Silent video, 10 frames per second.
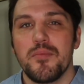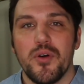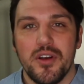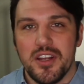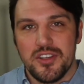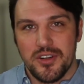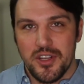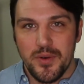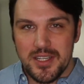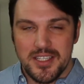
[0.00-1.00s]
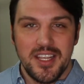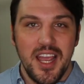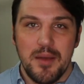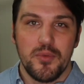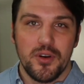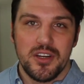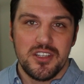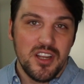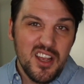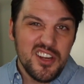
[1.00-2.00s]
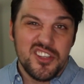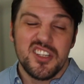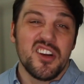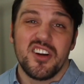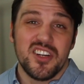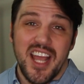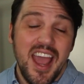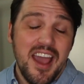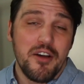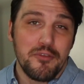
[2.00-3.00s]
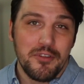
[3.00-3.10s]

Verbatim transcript: mortgage or a USDA mortgage just aren't going to have.